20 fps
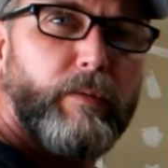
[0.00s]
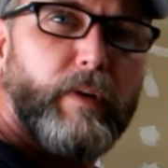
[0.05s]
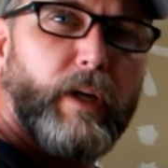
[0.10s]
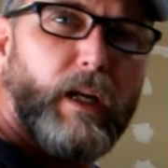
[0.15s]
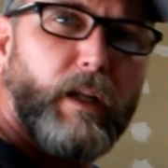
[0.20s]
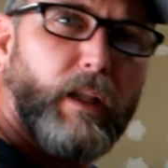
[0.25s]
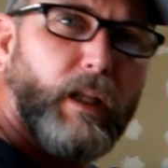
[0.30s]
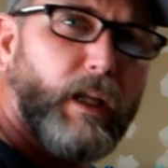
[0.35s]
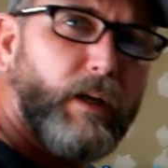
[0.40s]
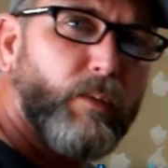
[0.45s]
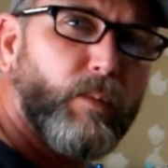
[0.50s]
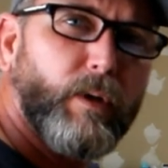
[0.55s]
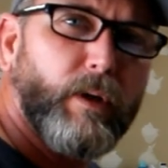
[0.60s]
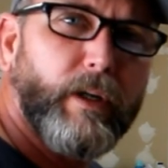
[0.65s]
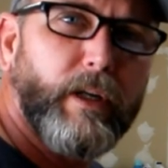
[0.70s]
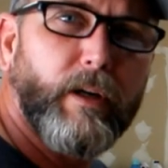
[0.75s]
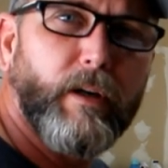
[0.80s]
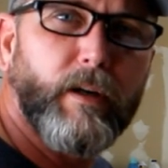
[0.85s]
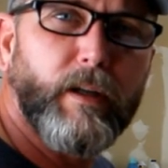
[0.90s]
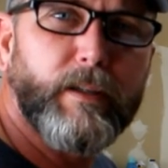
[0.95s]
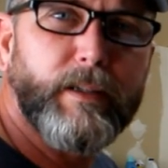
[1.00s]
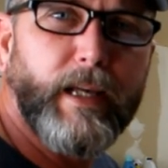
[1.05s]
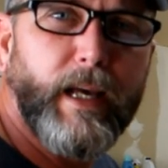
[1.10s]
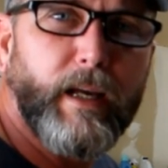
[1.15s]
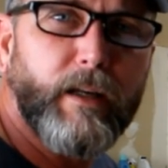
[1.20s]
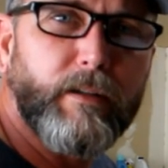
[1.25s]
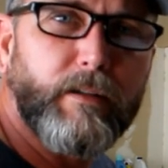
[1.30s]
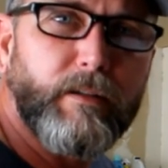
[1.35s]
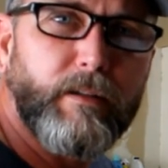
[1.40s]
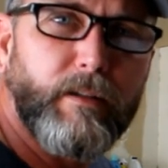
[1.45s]
got a lot of work here to
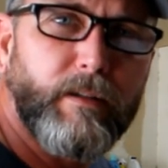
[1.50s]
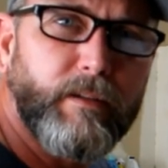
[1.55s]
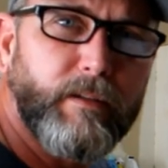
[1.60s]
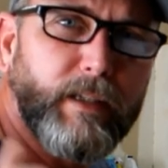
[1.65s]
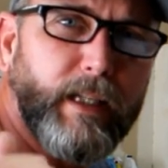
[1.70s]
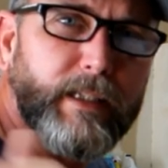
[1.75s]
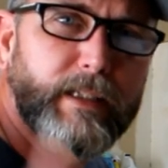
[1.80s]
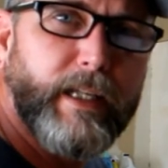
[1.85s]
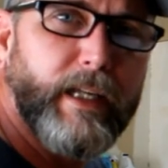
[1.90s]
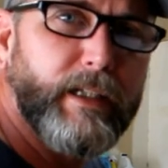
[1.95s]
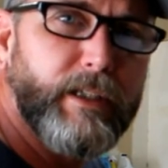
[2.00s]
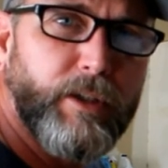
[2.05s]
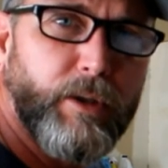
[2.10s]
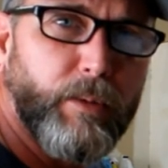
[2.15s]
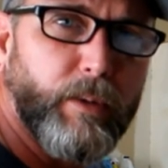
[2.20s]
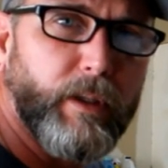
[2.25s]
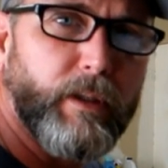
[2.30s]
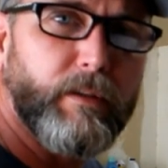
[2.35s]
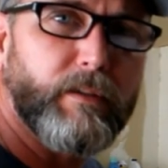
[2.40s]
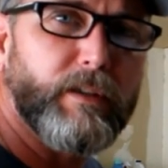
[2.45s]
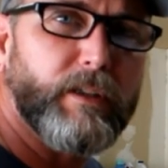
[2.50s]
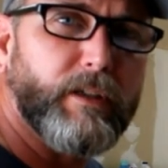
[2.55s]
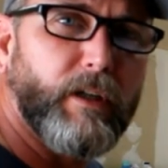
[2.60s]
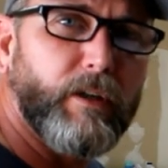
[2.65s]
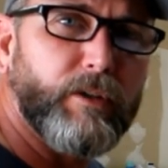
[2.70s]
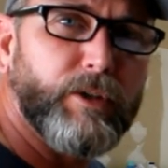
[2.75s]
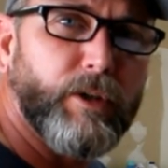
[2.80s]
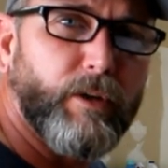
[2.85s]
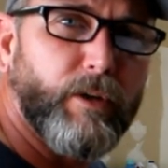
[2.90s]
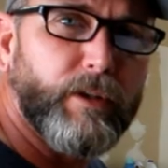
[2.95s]
tackle. Let's get to it.
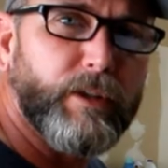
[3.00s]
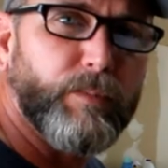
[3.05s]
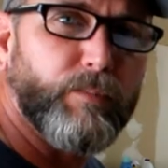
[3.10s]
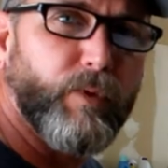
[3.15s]
Start turning some